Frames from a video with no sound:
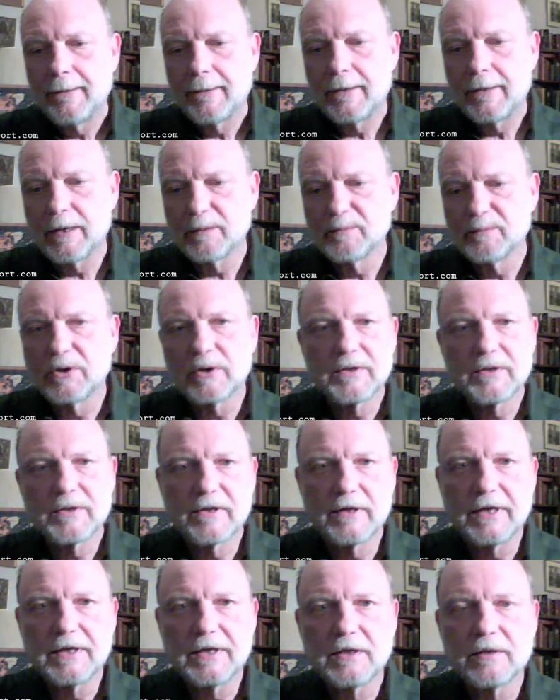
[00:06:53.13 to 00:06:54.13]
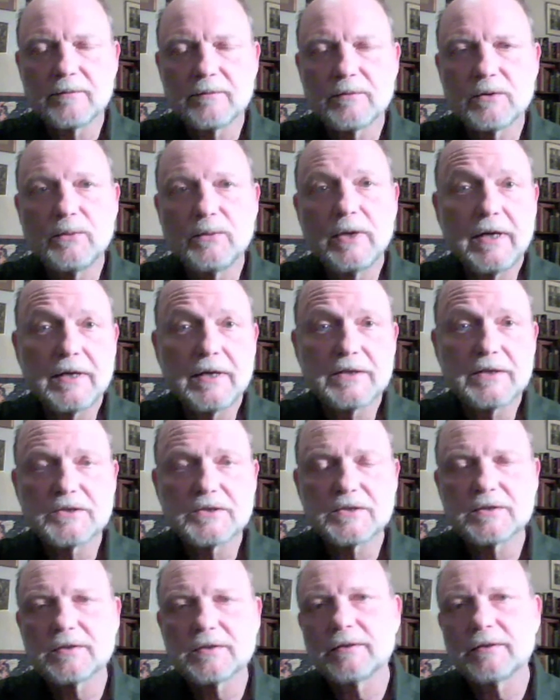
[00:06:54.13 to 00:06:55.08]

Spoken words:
more to the liking of the West,